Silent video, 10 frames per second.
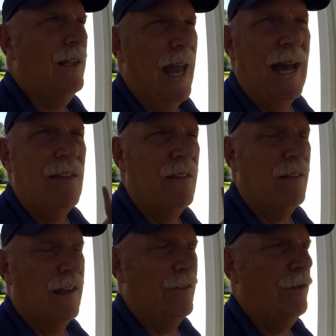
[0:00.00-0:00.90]
gas,
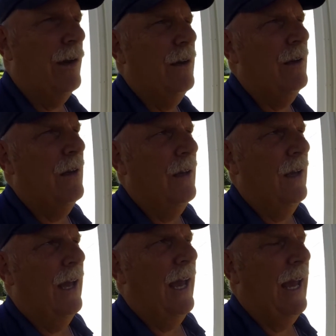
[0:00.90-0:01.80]
etc.
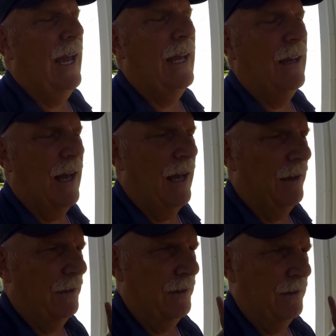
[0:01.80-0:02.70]
And
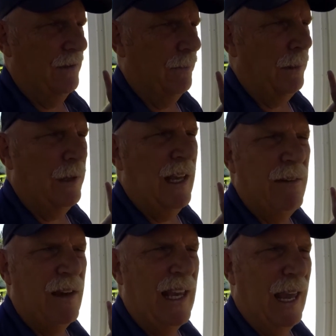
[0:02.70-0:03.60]
maybe you have
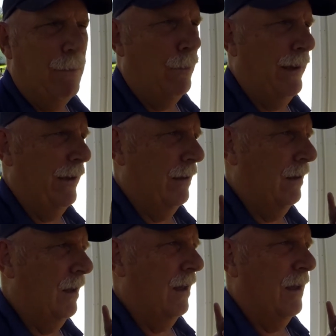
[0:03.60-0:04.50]
a cable bill.
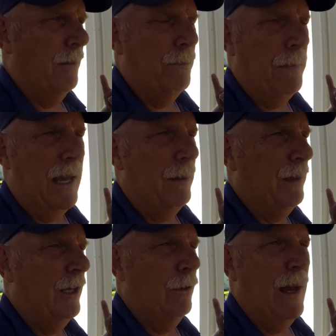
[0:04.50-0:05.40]
Maybe
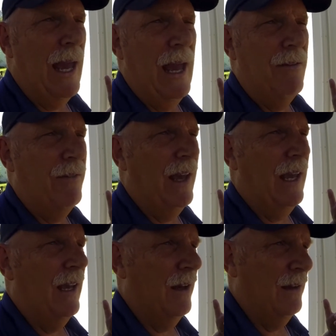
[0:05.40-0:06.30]
you have
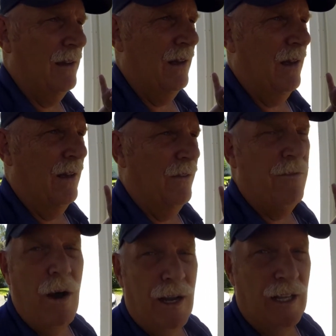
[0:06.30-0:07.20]
a
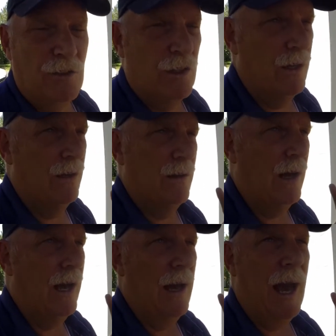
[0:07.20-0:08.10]
Vonage
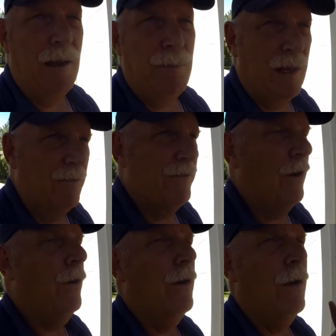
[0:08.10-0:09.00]
IP
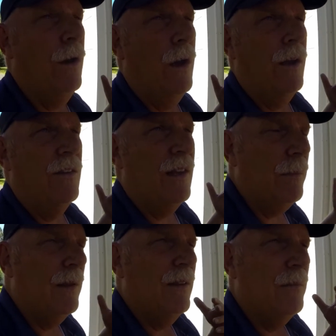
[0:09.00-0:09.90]
phone. Some
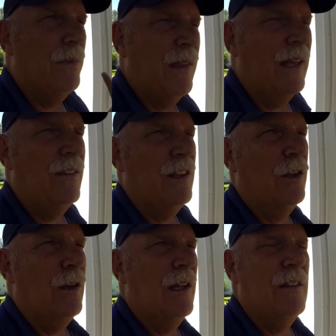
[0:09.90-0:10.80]
things that
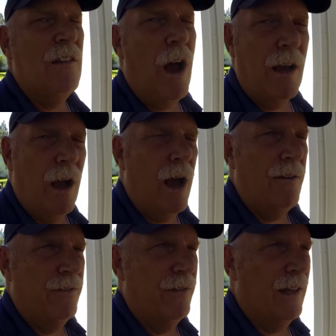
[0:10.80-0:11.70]
you could knock
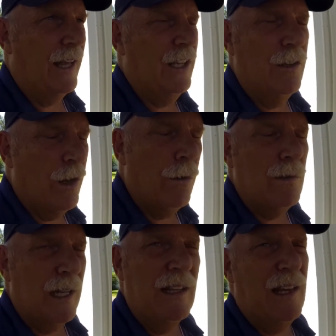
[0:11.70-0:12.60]
off, like you don't
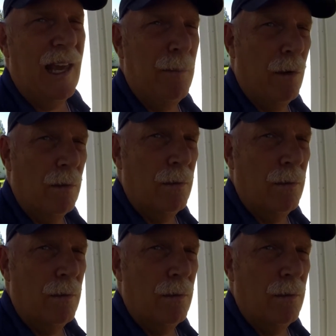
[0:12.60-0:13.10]
need cable,